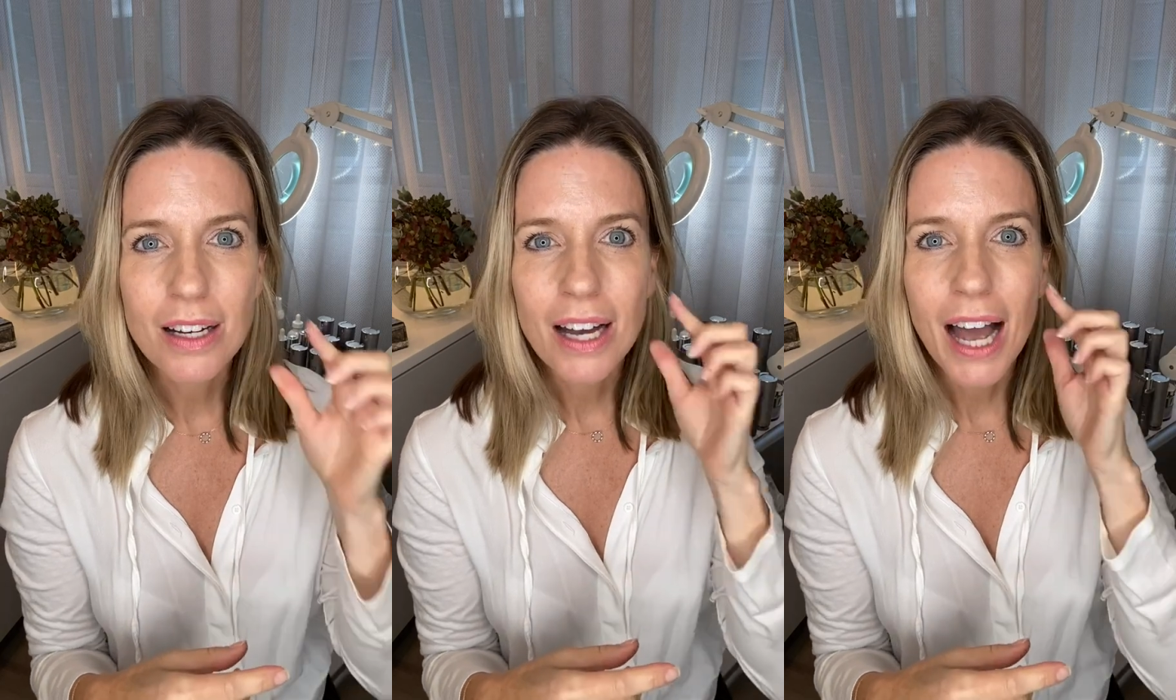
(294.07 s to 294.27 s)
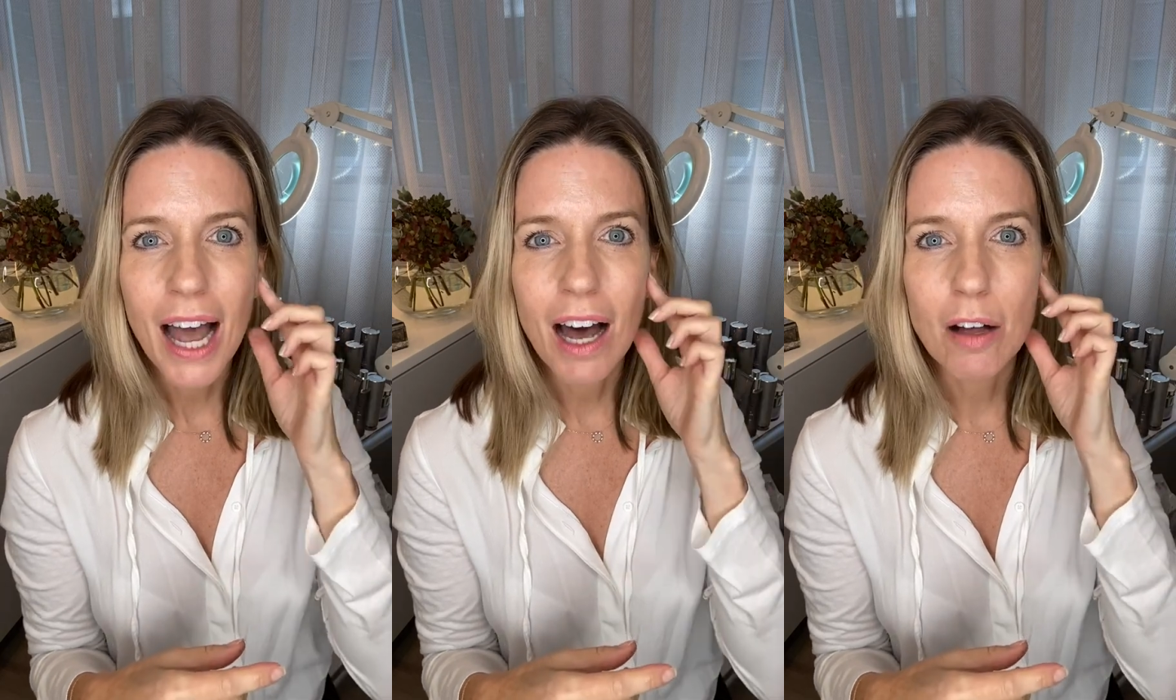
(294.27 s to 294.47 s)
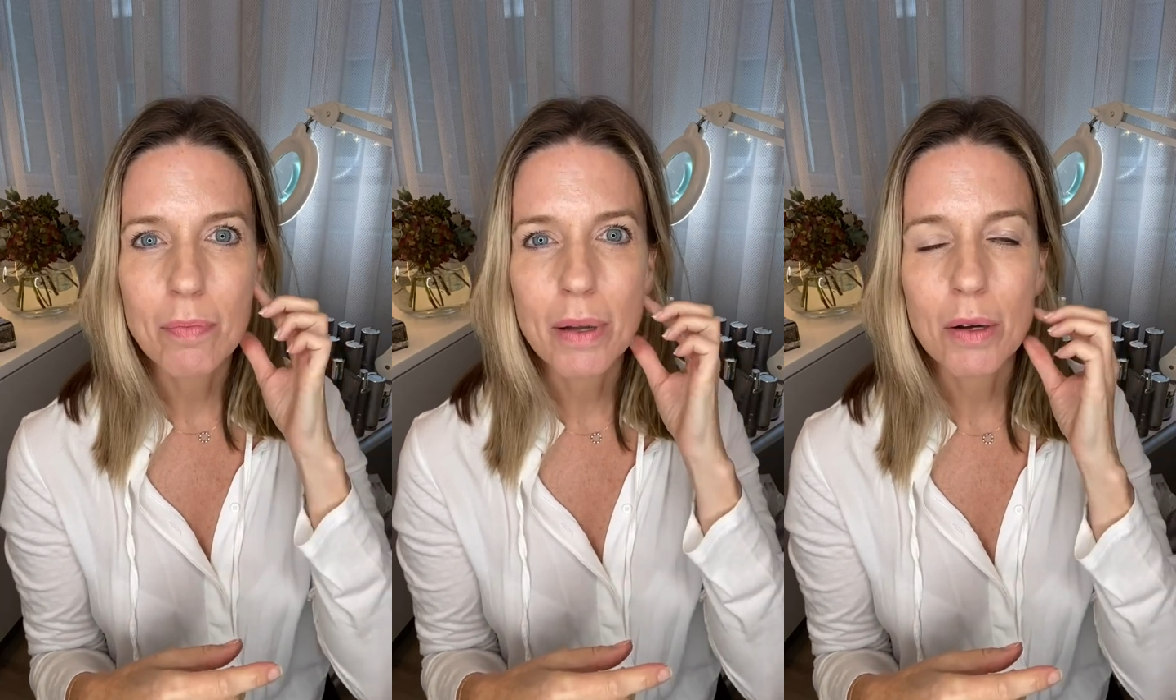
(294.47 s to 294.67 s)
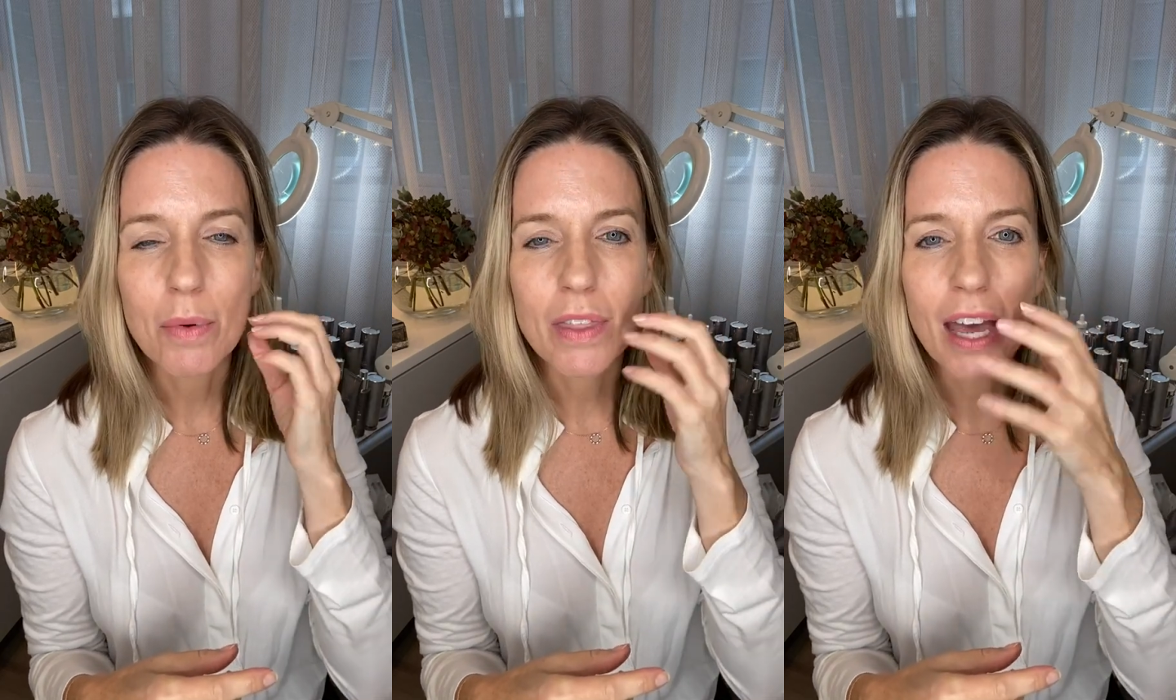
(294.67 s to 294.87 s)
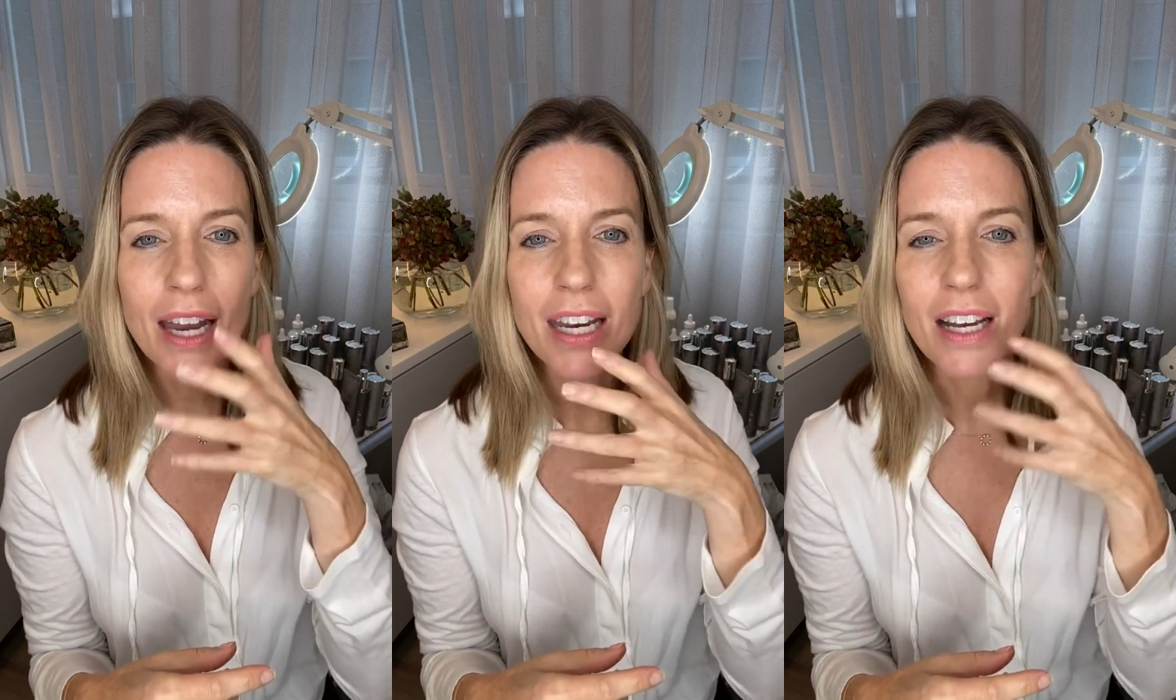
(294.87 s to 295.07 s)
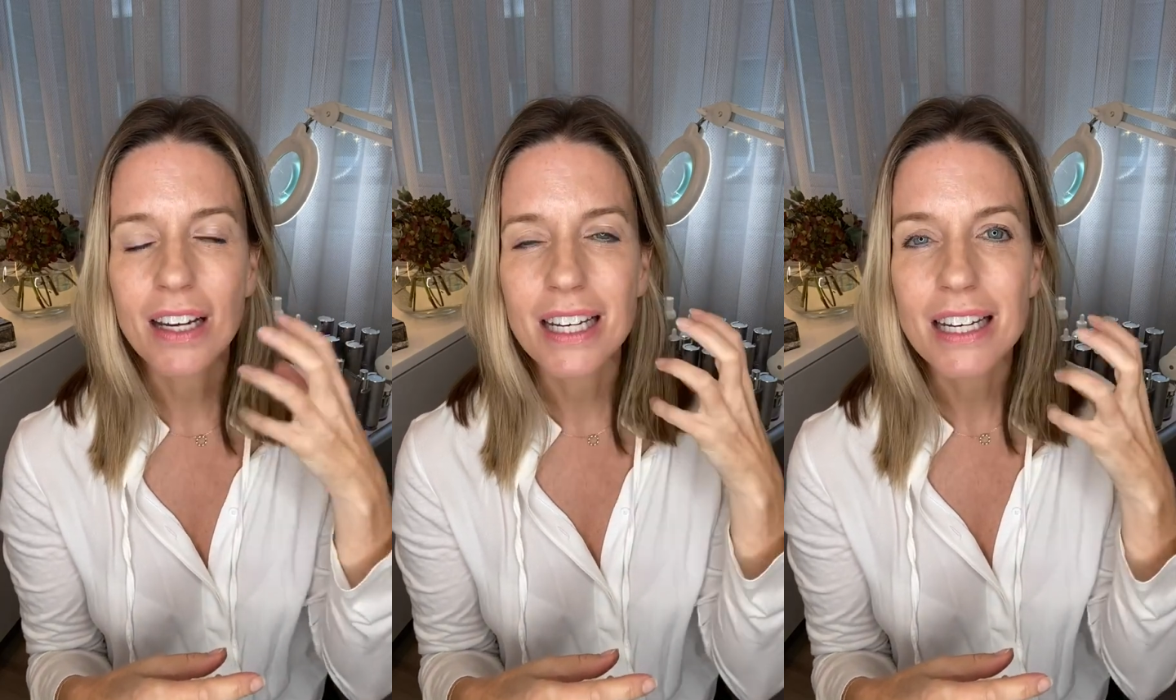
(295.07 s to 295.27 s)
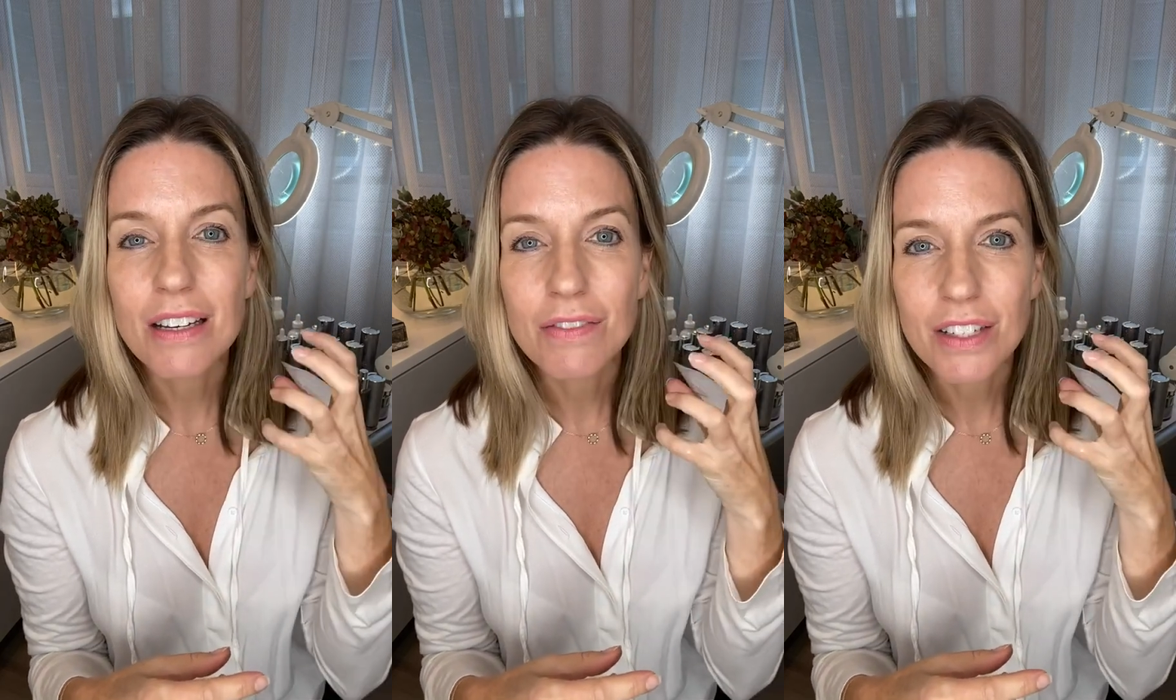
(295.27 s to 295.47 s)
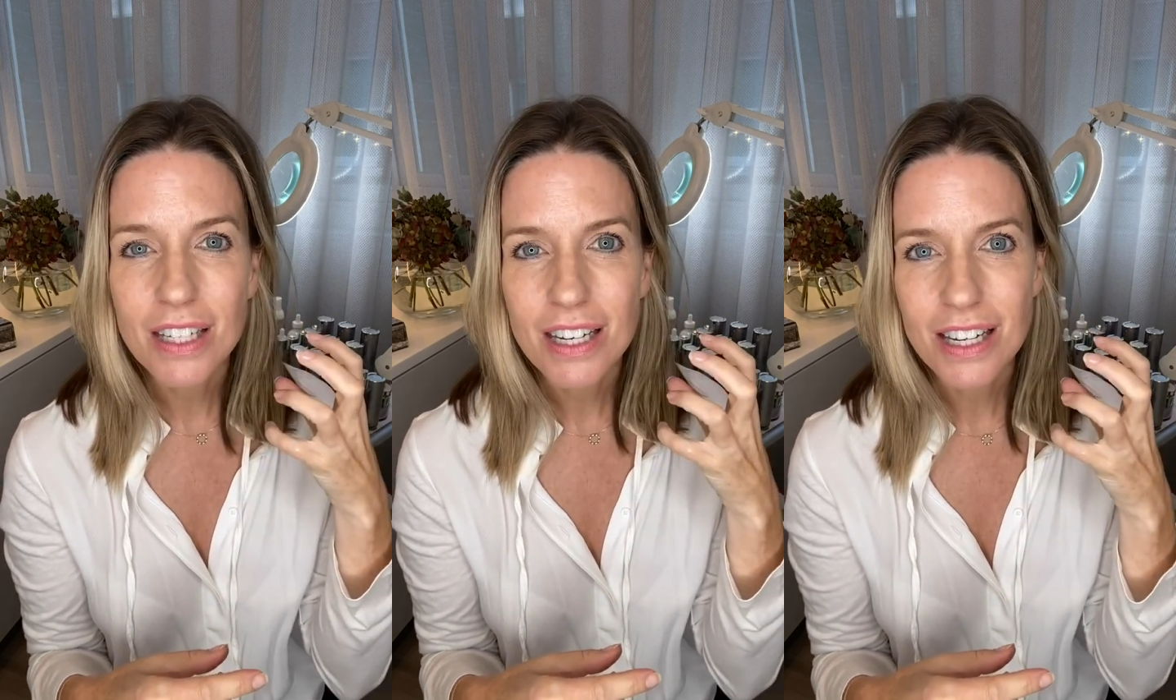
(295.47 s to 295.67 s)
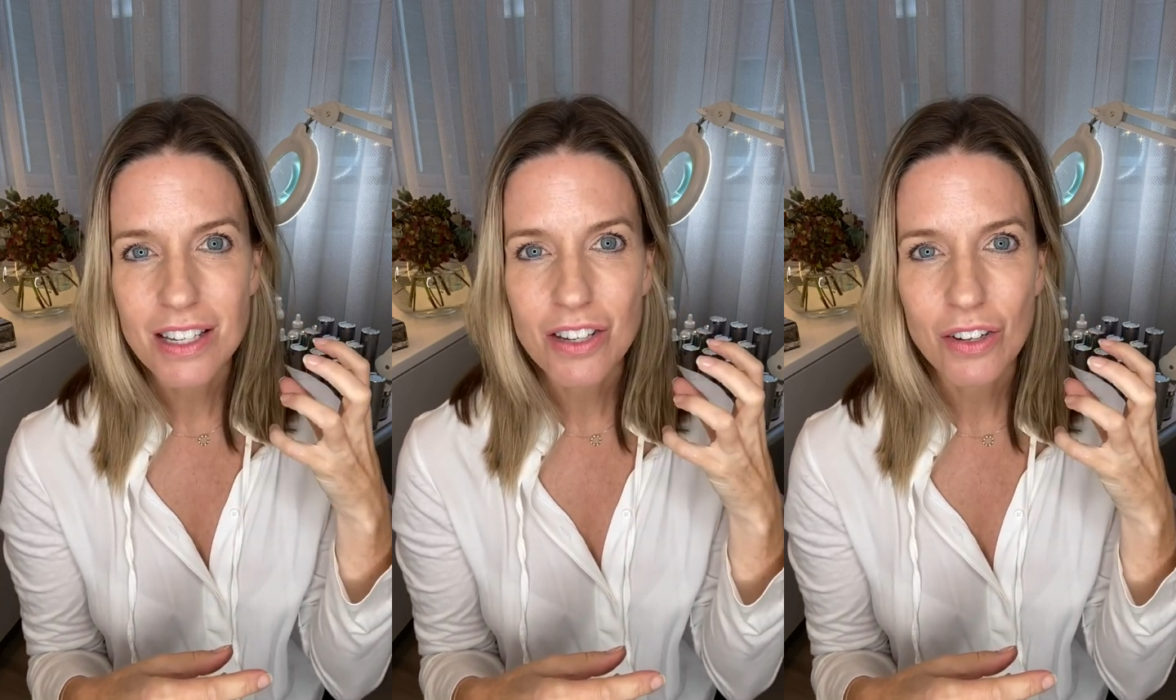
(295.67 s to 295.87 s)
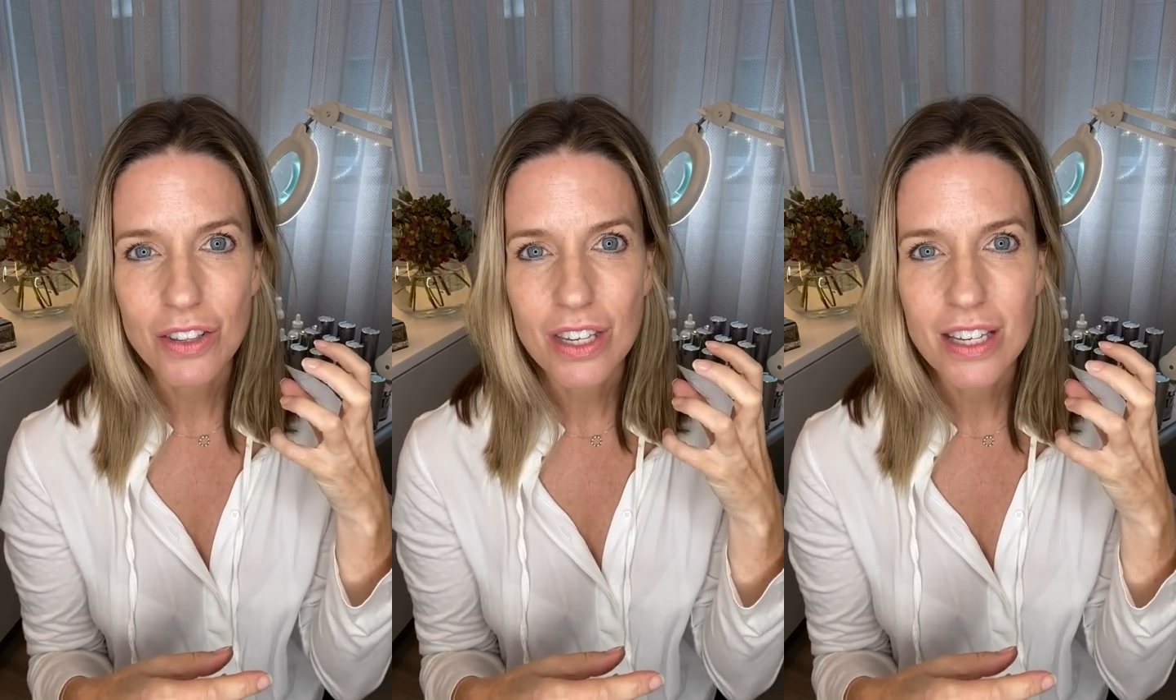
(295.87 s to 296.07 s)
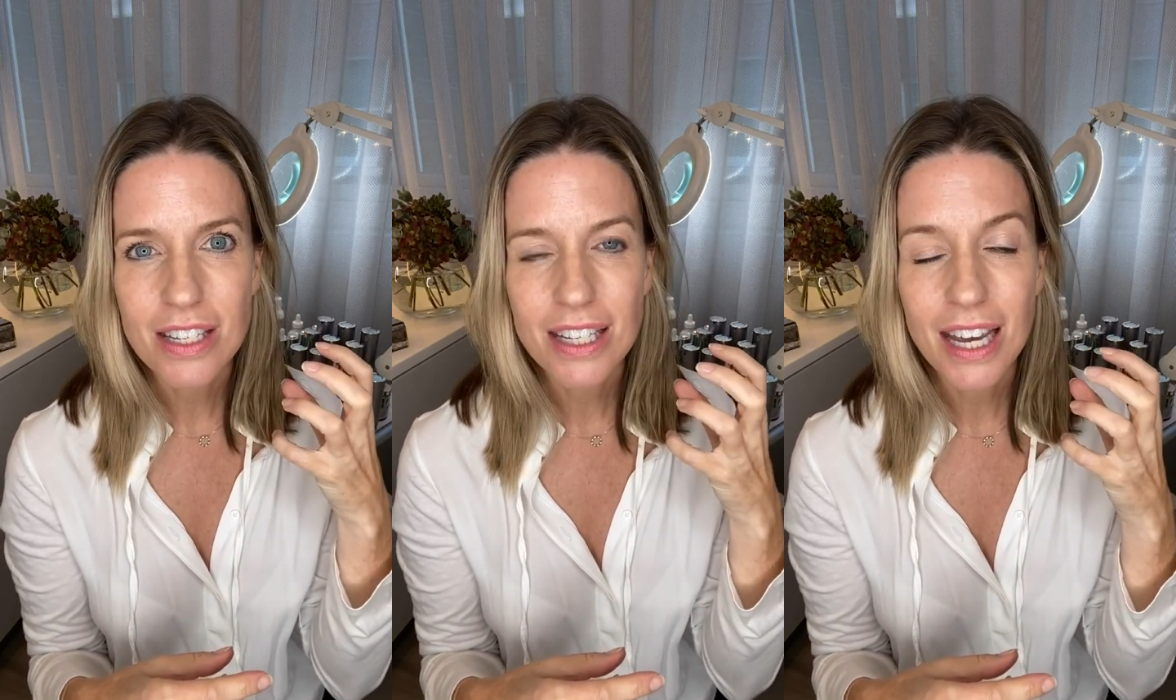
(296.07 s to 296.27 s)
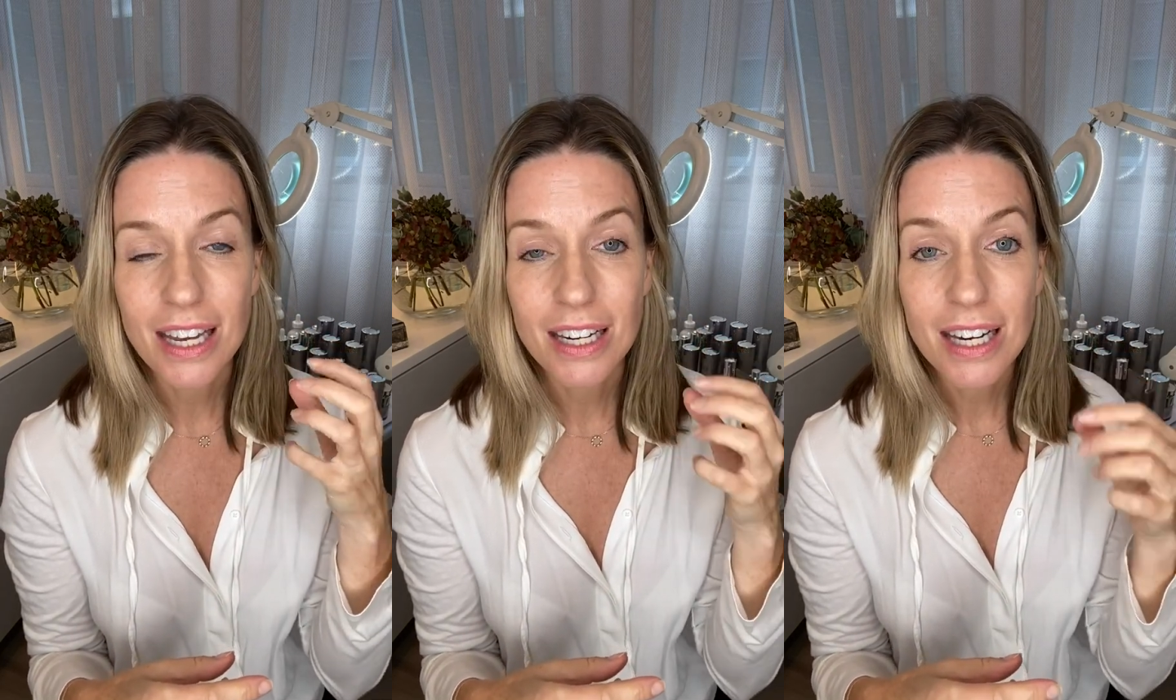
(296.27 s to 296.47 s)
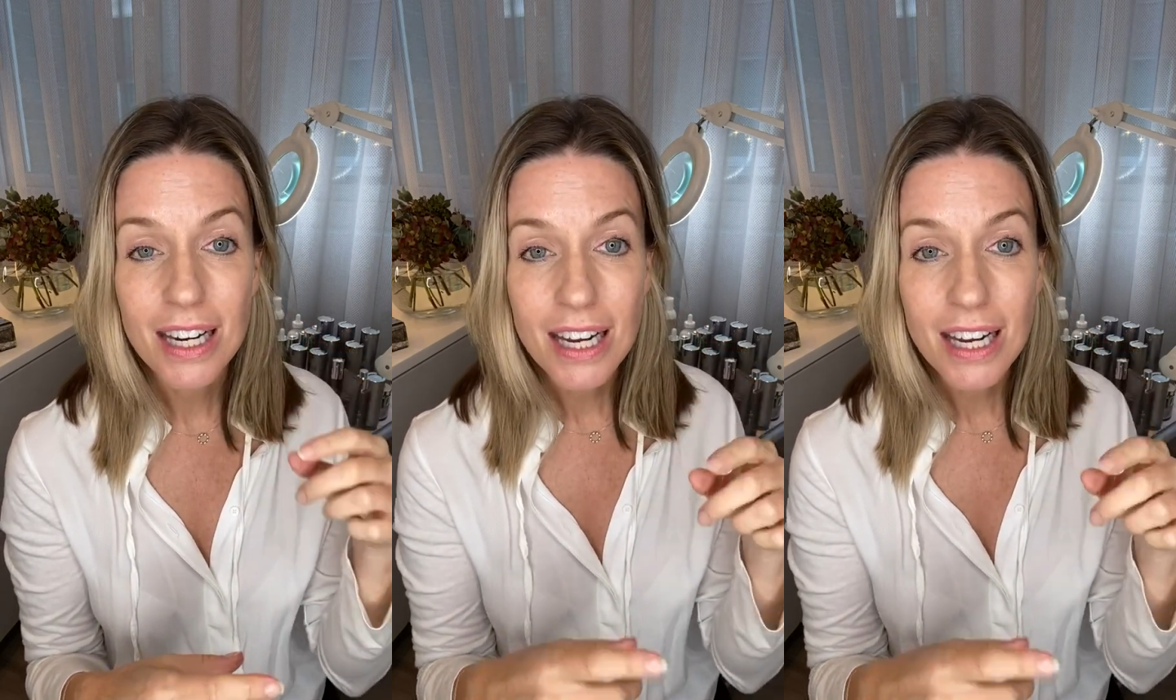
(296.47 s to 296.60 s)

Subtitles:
helping with any unevenness on the skin.